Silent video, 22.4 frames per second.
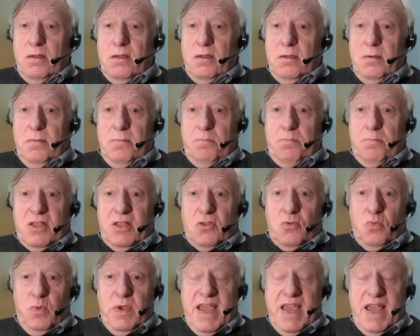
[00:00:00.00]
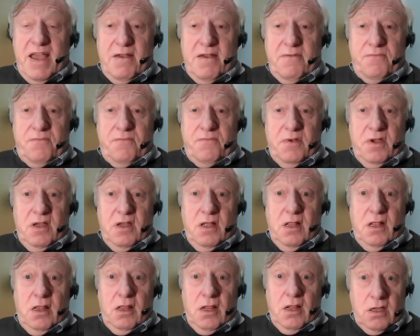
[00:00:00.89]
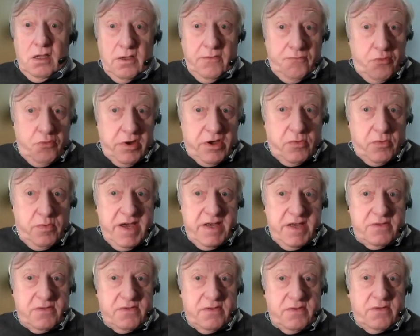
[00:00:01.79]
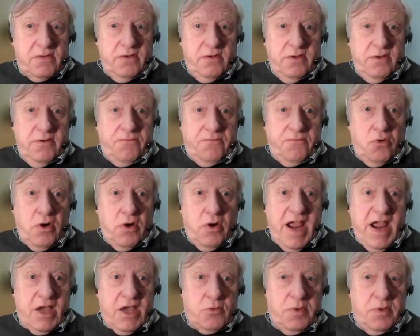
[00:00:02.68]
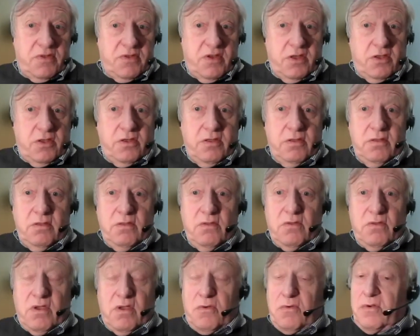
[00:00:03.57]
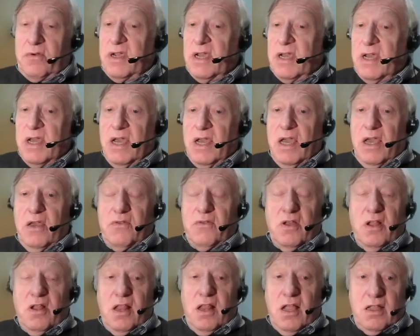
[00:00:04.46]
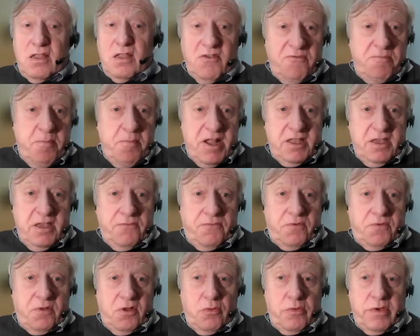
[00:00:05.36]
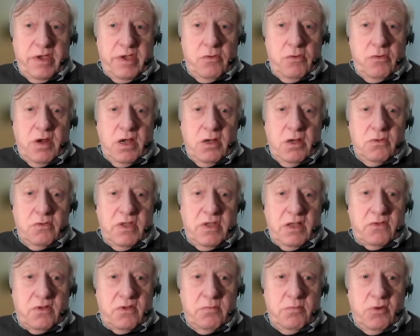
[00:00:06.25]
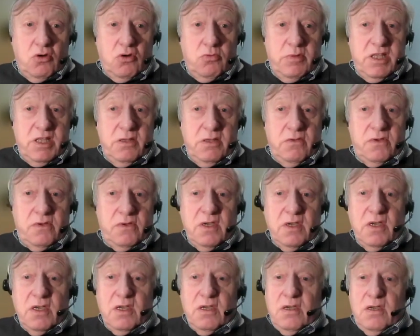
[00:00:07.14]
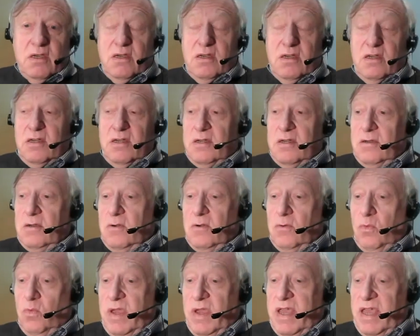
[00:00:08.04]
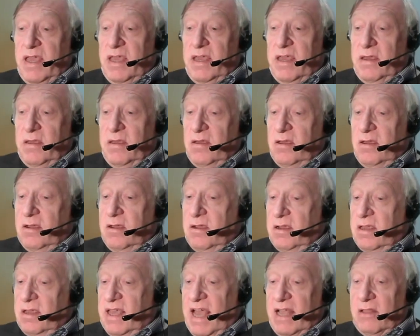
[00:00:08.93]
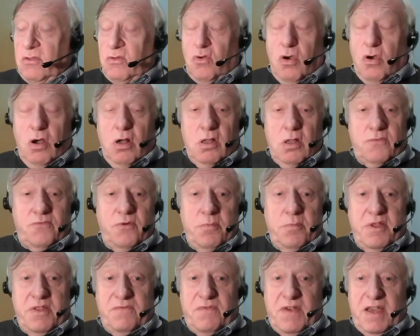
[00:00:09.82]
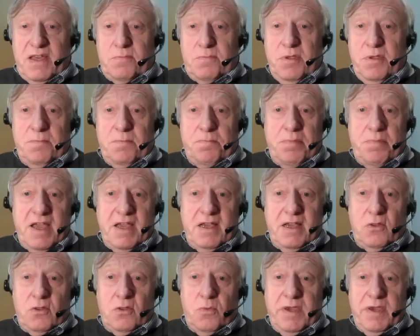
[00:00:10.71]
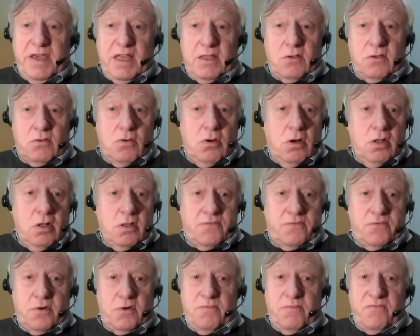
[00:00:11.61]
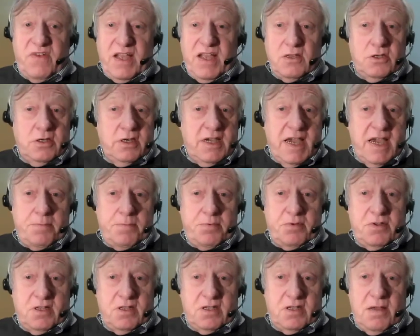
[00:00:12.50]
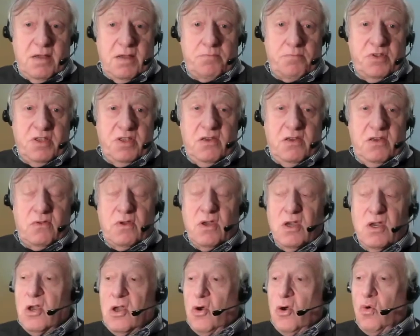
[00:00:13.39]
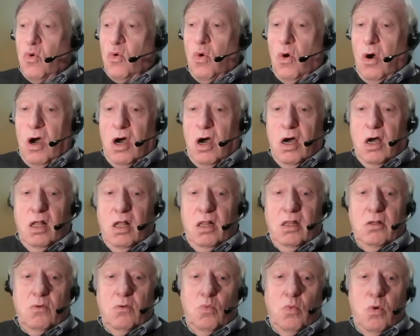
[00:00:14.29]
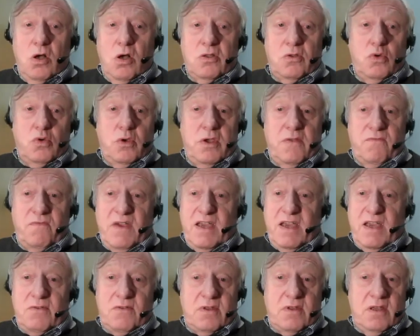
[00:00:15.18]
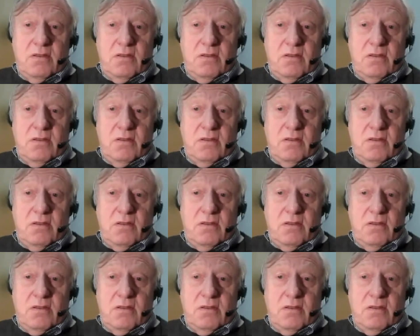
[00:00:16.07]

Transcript: But we have a lot of requests for acquisition. There is a lot of money flowing around at the moment. We get calls from investment banks. We get calls from venture capital companies who all want to invest.